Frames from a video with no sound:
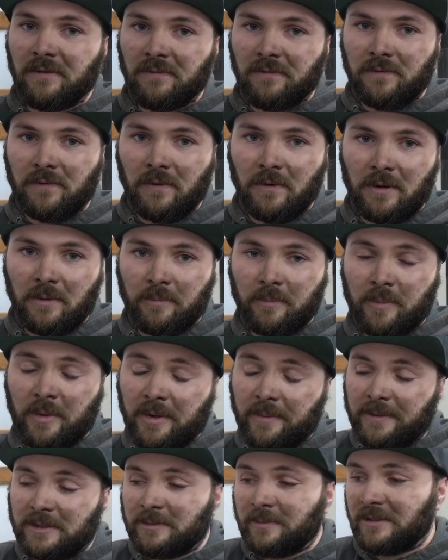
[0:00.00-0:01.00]
it for
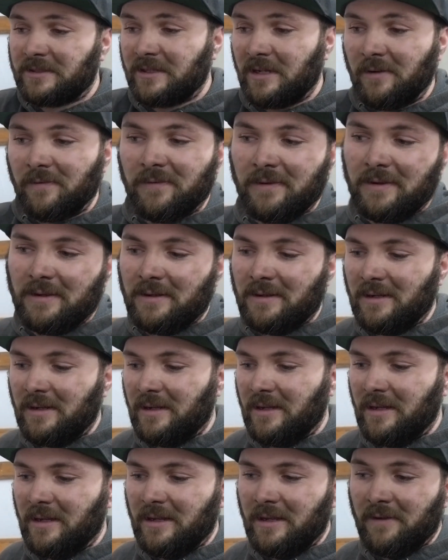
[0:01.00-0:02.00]
pretty much myself, and
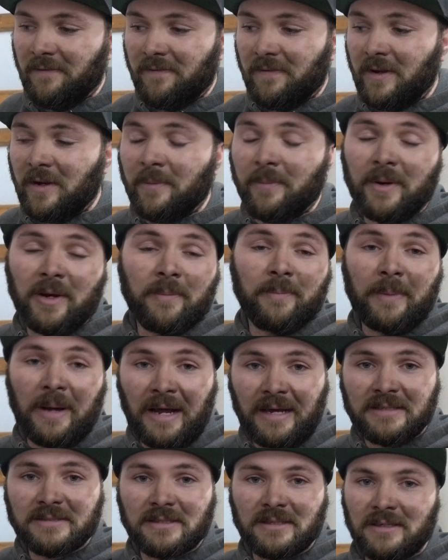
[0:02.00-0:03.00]
if anybody
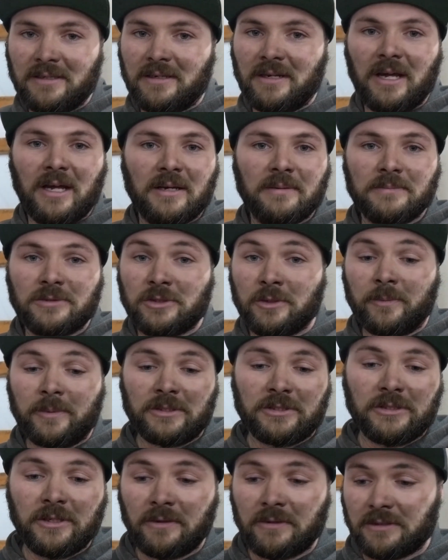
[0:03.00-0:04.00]
buys it, I'm super
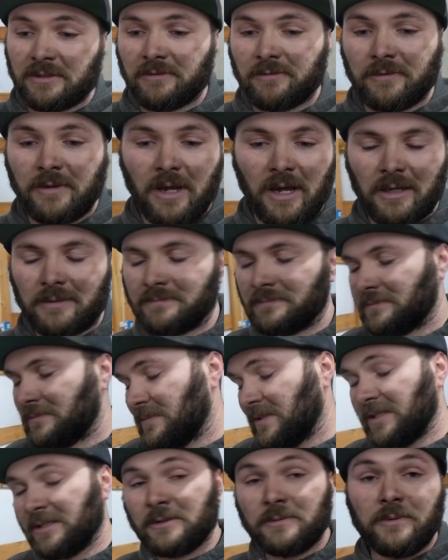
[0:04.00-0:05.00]
stoked. If not,
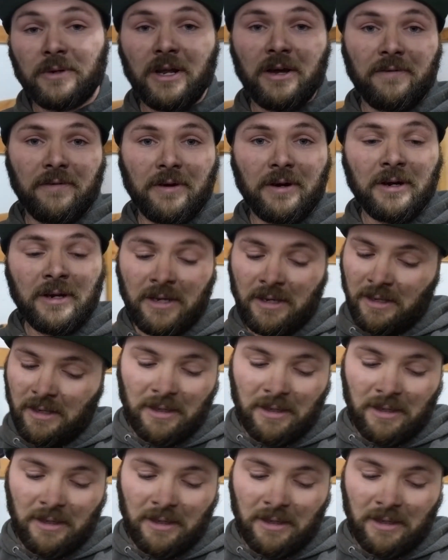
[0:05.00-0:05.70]
it's whatever.